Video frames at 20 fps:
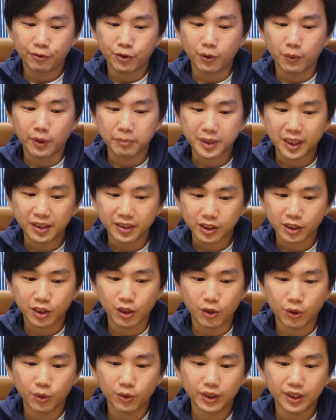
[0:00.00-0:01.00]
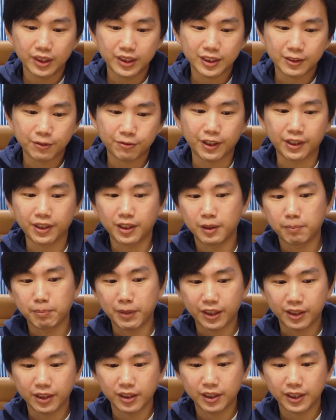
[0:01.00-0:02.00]
your website is slow, it's
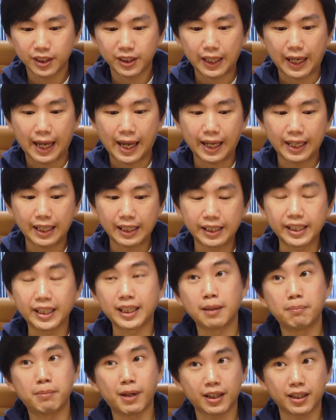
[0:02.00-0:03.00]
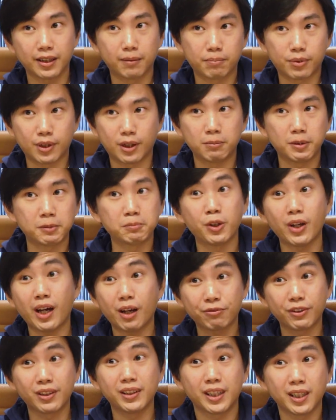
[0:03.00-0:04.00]
fundamentally a leaky bucket problem. You
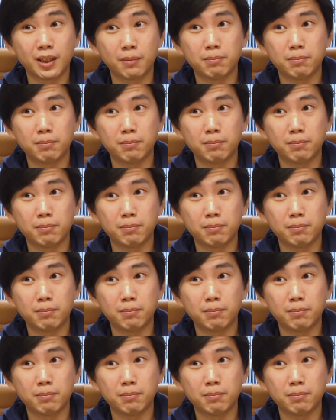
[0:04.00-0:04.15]
have a leaky